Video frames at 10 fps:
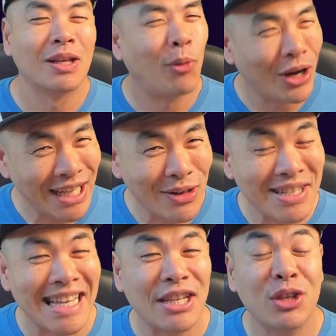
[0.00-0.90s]
The point here
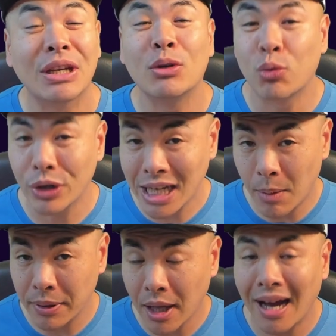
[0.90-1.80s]
is that you can
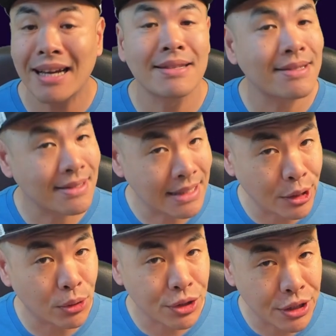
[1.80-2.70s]
reapply a
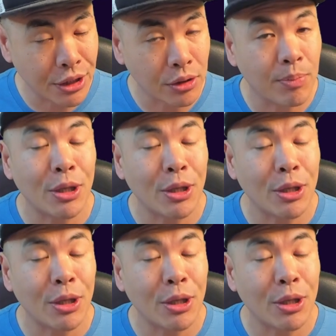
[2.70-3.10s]
skill shield,